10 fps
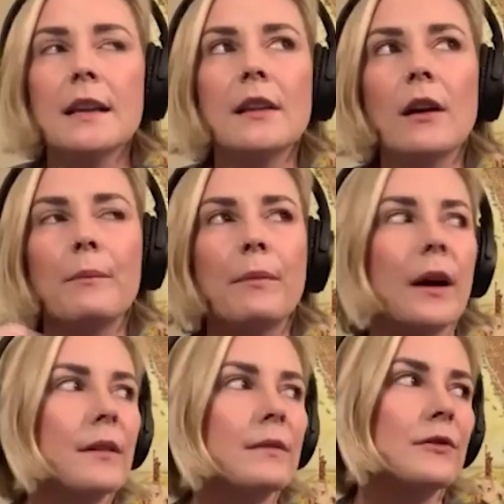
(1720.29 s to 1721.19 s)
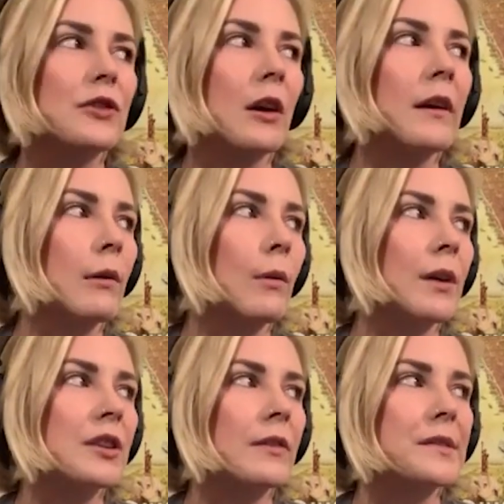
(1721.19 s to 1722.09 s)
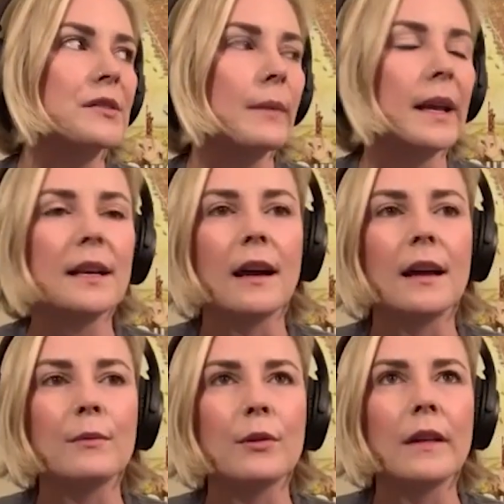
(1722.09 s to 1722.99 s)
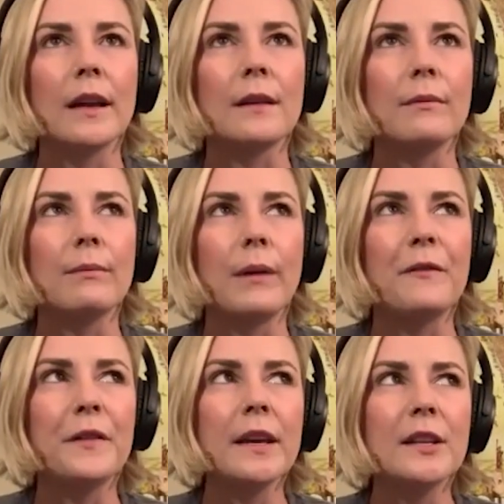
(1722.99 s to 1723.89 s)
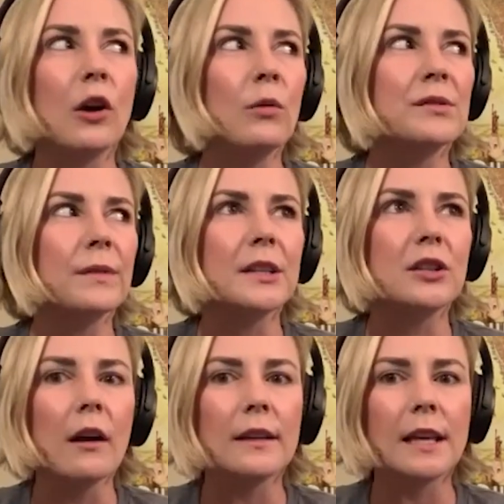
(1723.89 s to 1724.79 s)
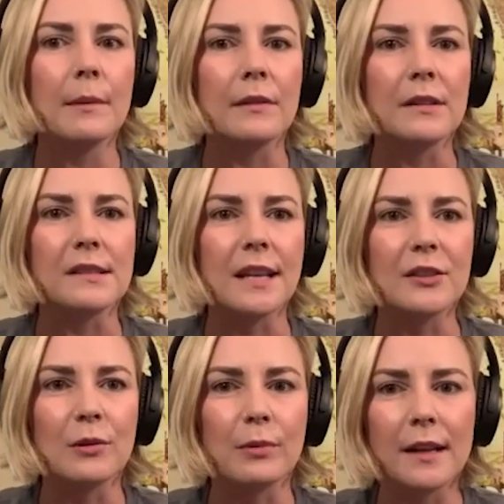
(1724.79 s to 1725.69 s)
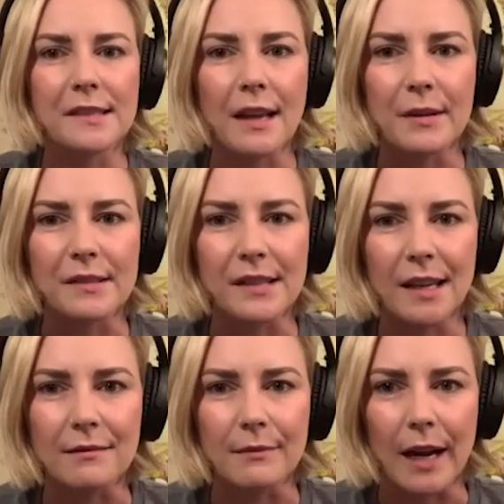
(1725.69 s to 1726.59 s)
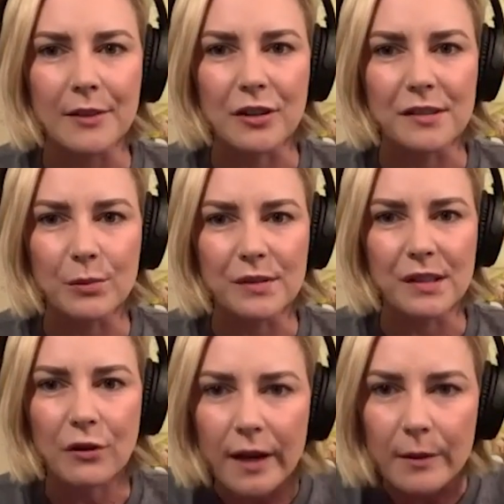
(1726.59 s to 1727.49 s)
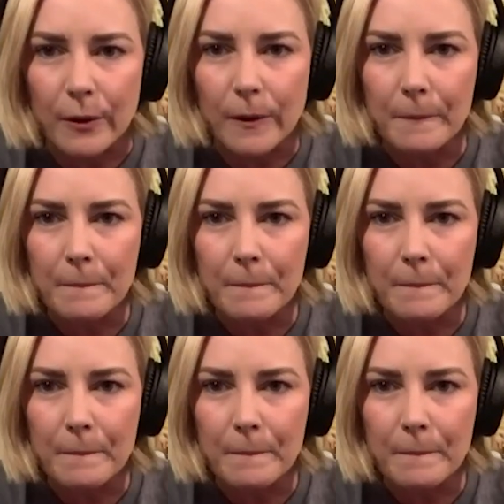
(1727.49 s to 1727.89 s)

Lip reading: You know, John and I were watching WrestleMania, and we're like, I feel like no one's really talking about this Daniel Bryan Sami Zayn match because it was incredible.